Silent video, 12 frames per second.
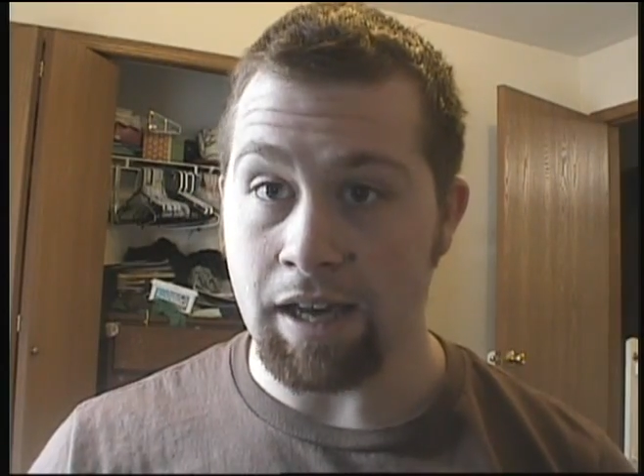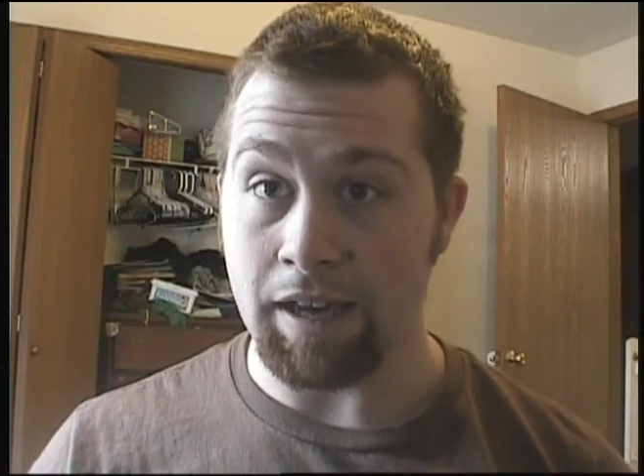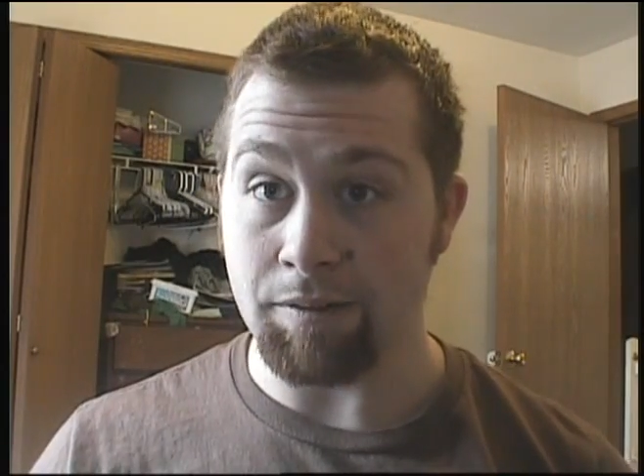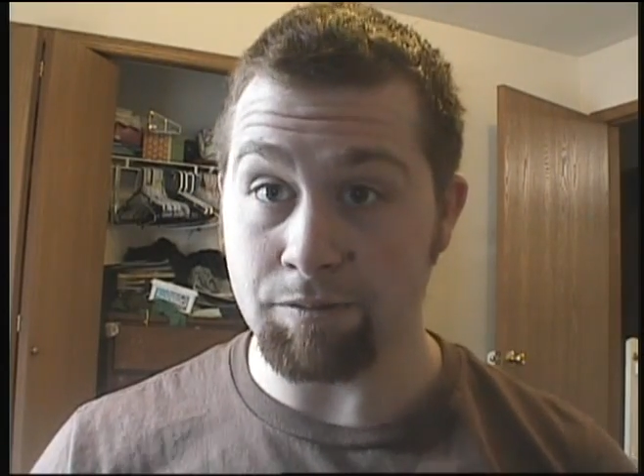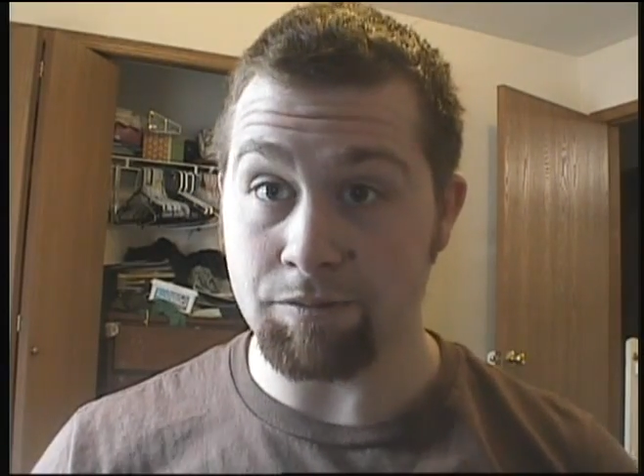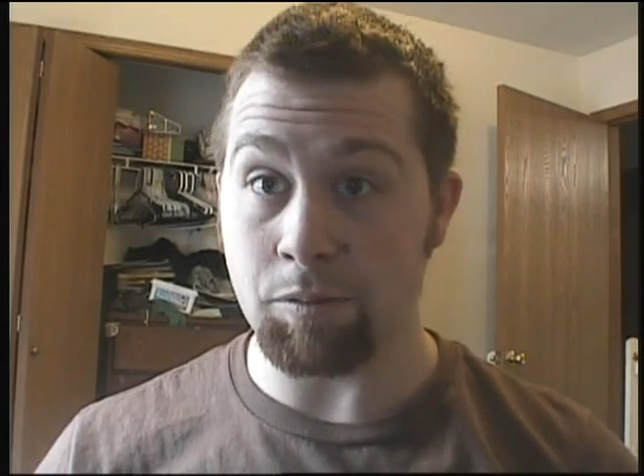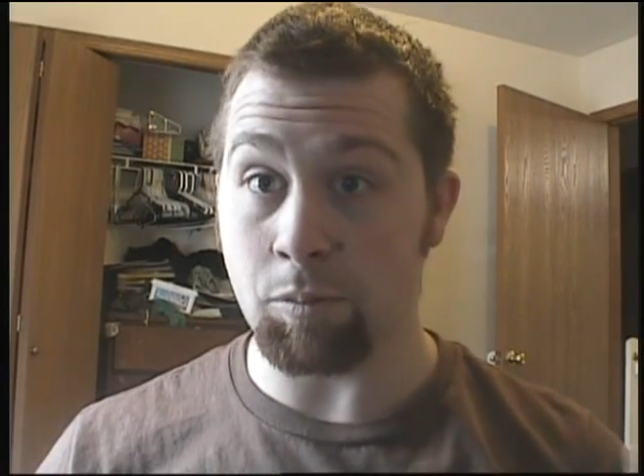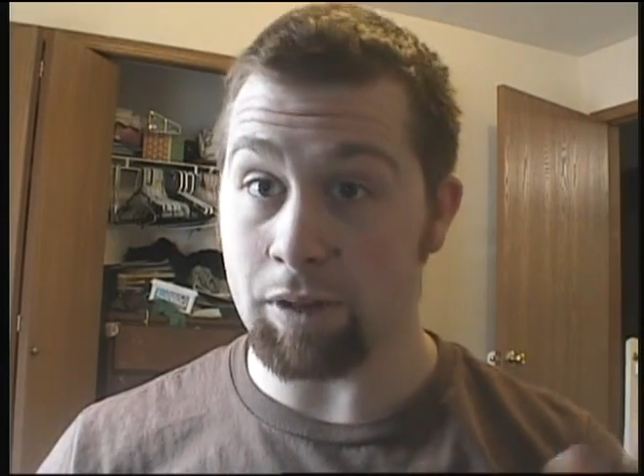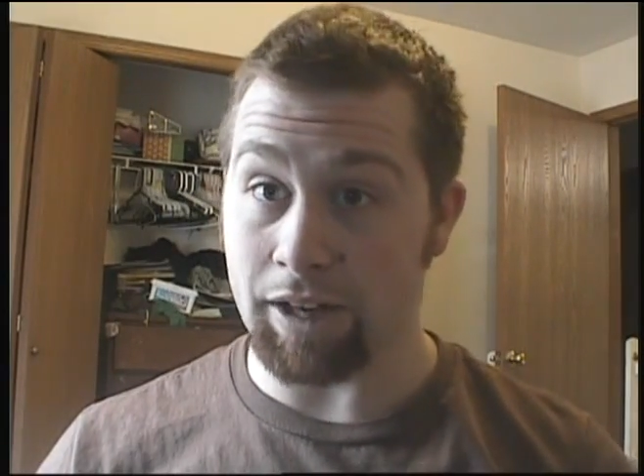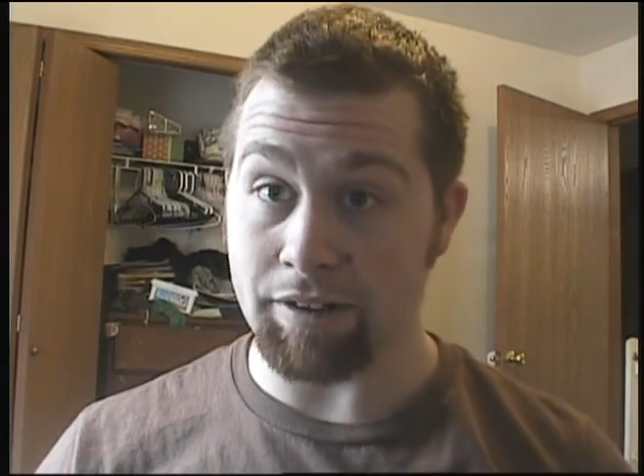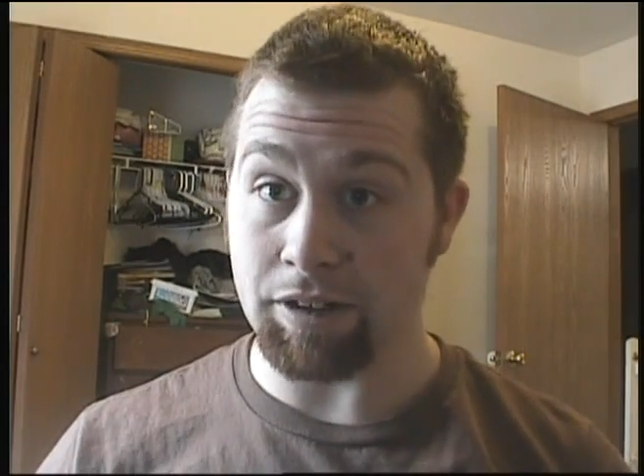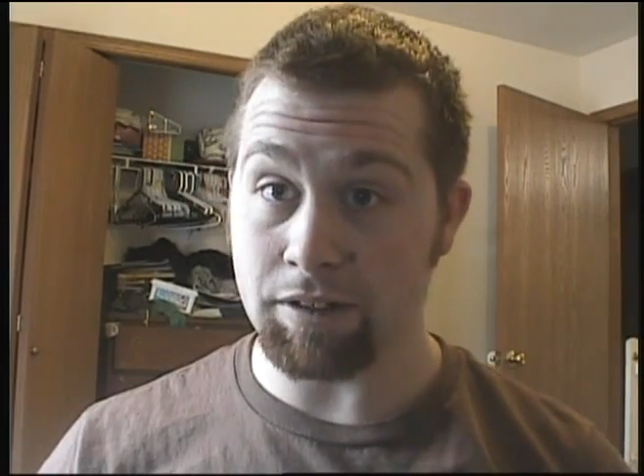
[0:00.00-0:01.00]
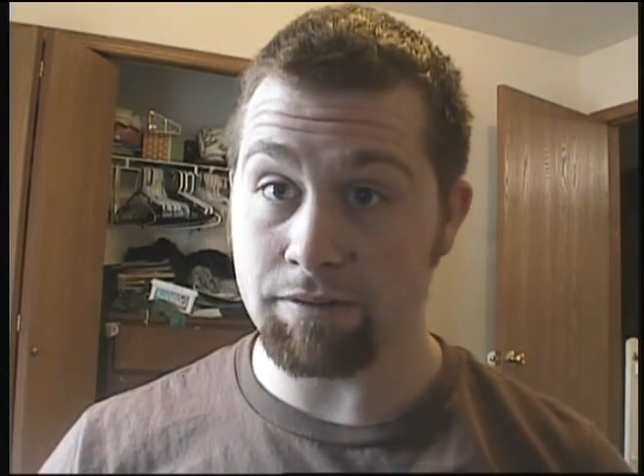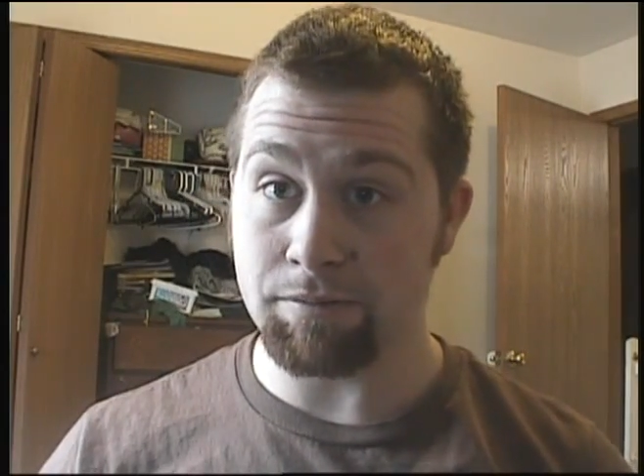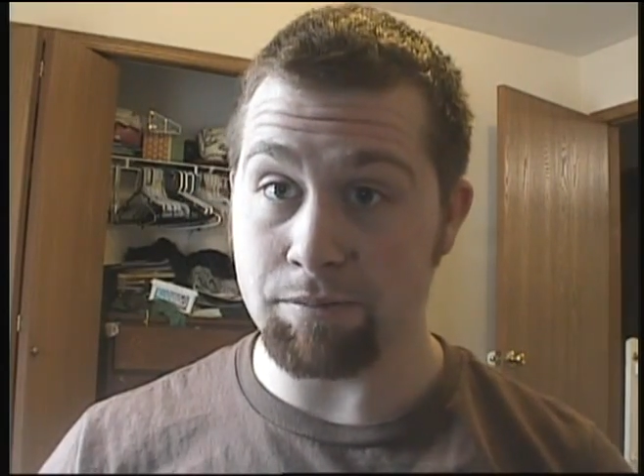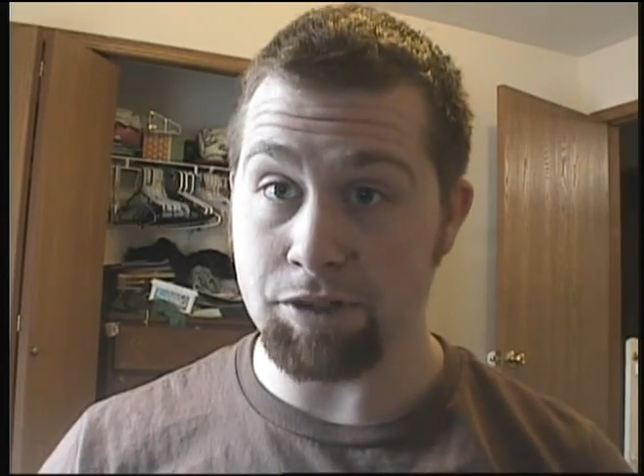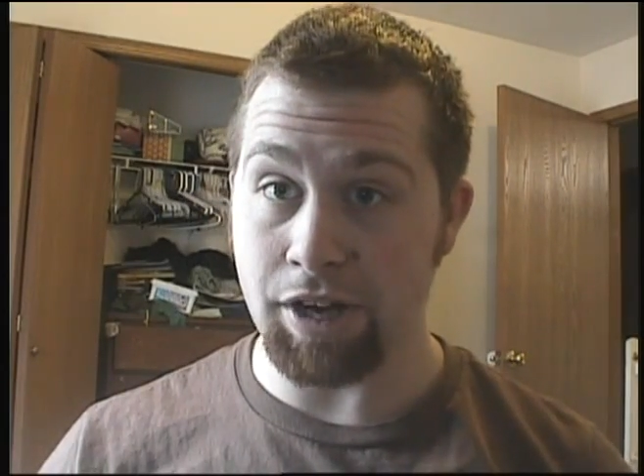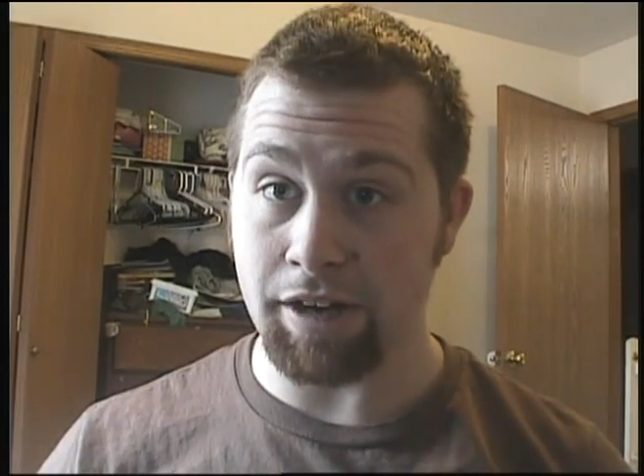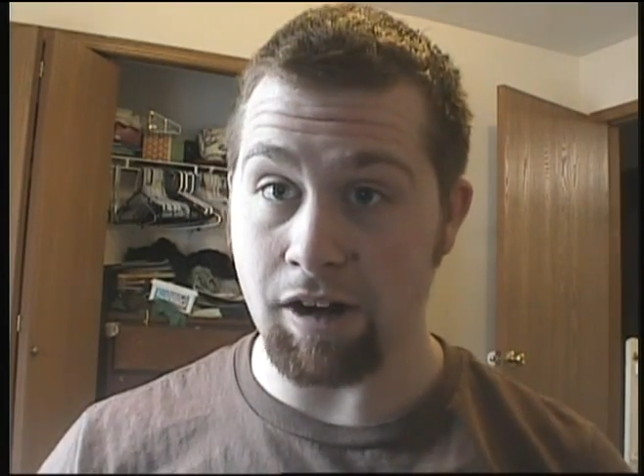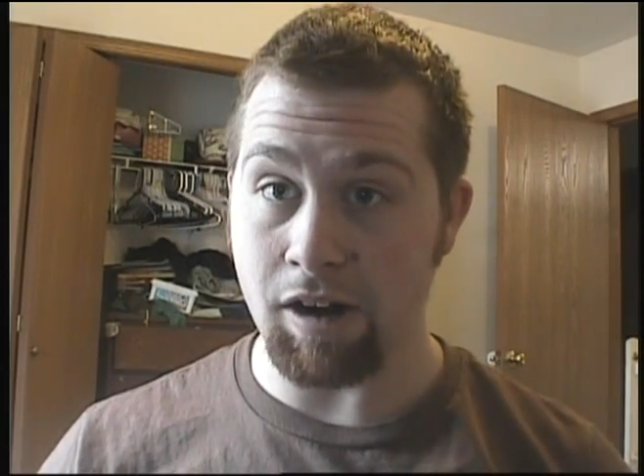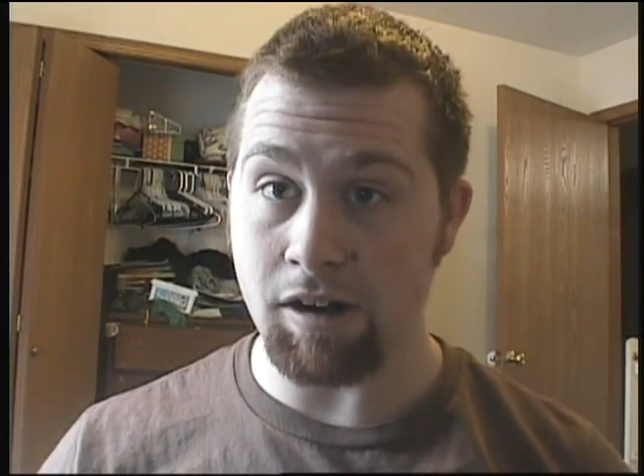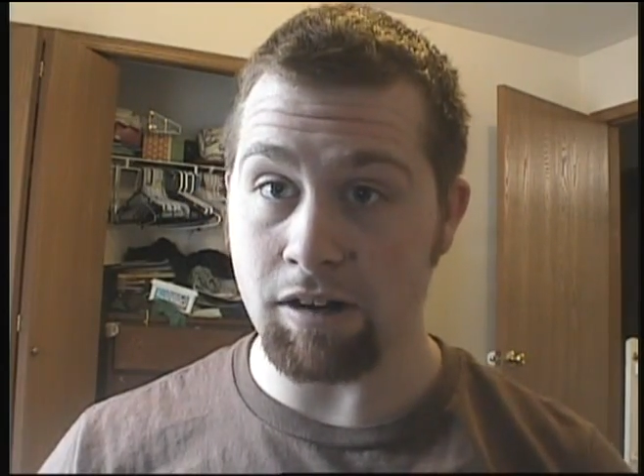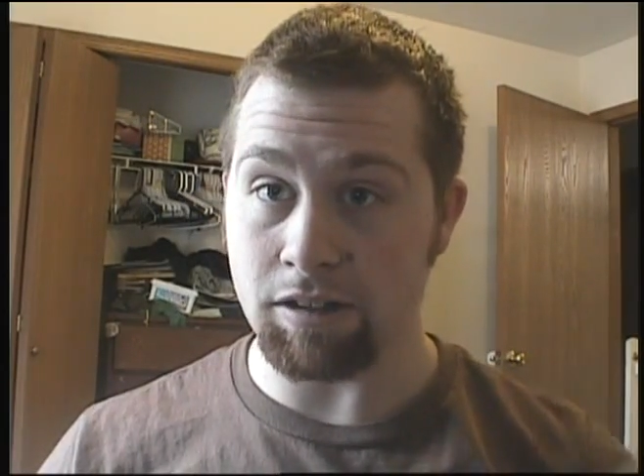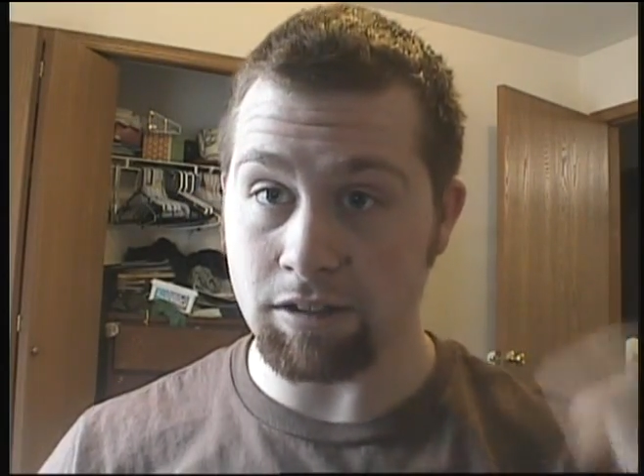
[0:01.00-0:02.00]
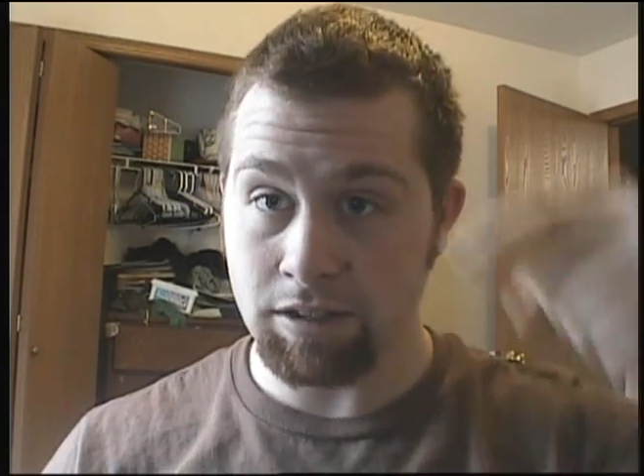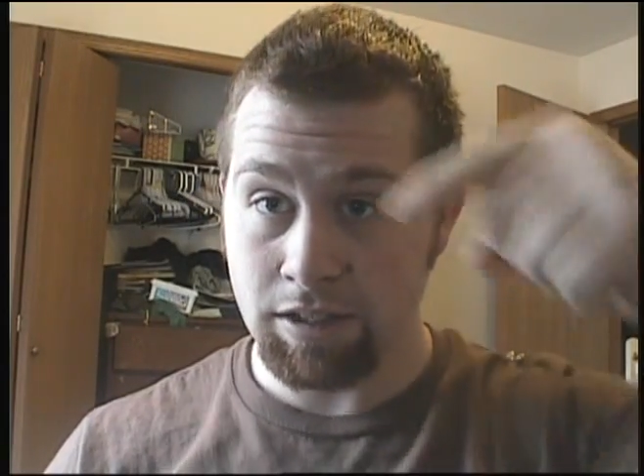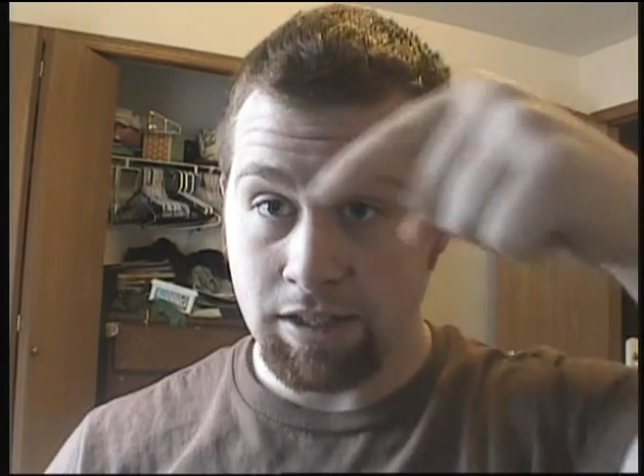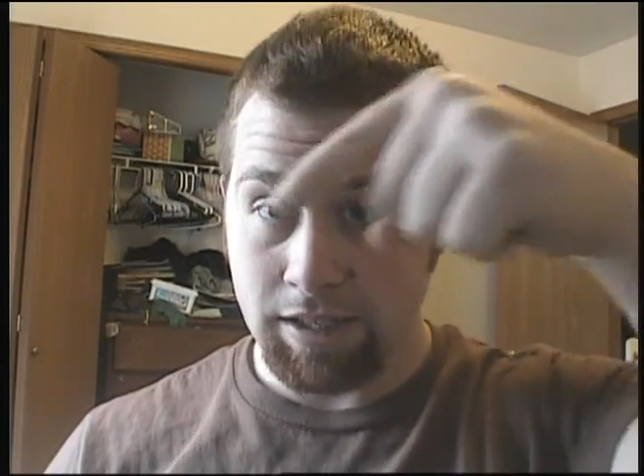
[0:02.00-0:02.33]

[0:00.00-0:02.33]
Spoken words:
And from what I heard from Shay Carl